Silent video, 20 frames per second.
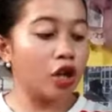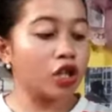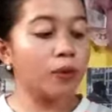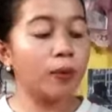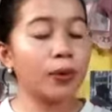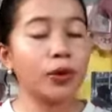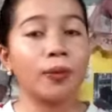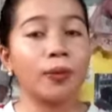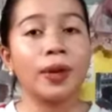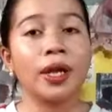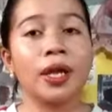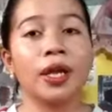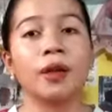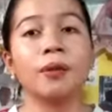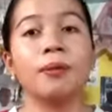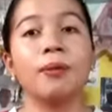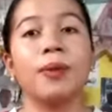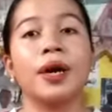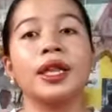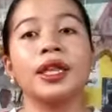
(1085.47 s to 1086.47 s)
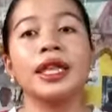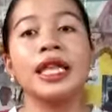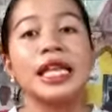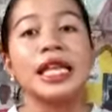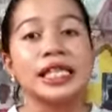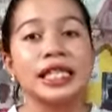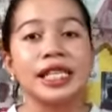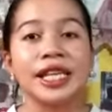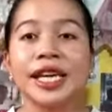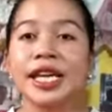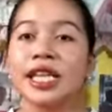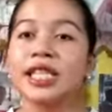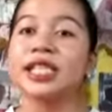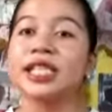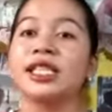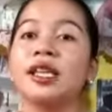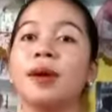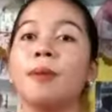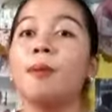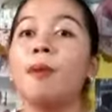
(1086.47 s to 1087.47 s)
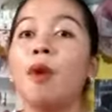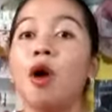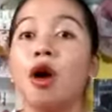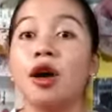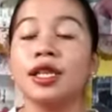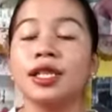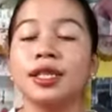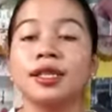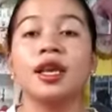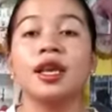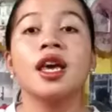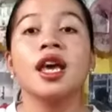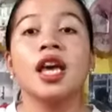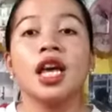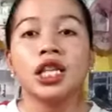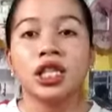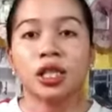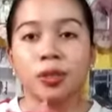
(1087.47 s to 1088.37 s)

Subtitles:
So, muna ko palit. But, this is the most